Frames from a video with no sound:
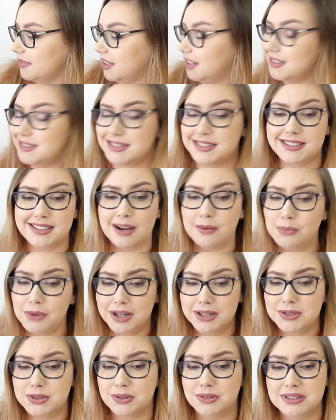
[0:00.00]

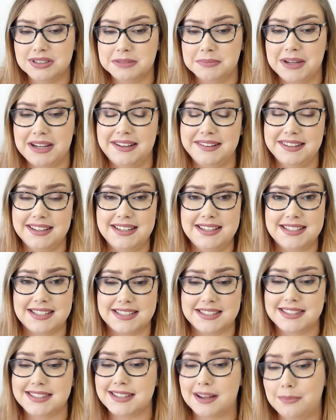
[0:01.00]
Someone talked about these
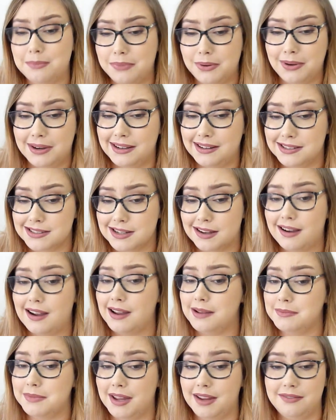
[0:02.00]
at some point in
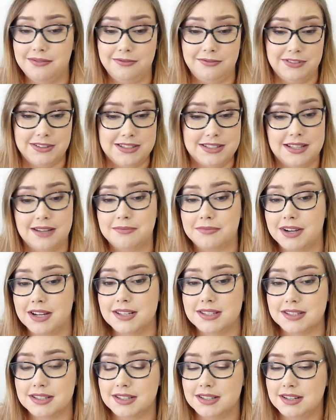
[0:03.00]
time, and for some
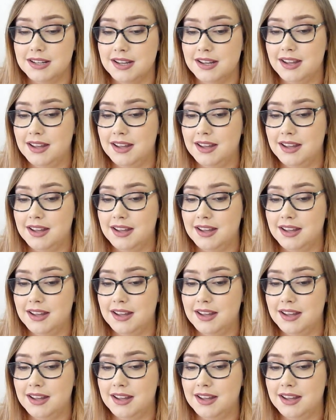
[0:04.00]
reason